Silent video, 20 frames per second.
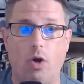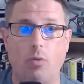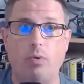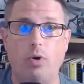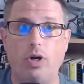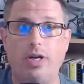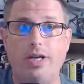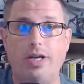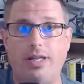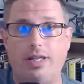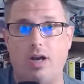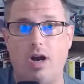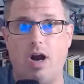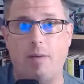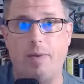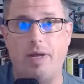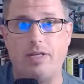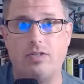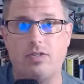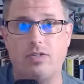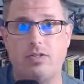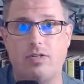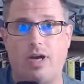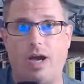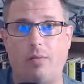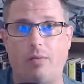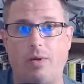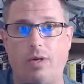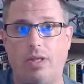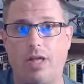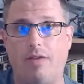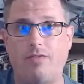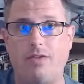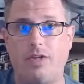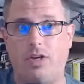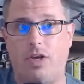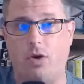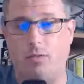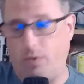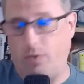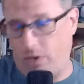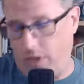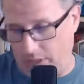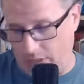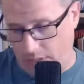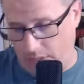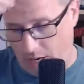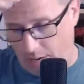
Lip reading: Put it in the comments. I would love to know. Put it in the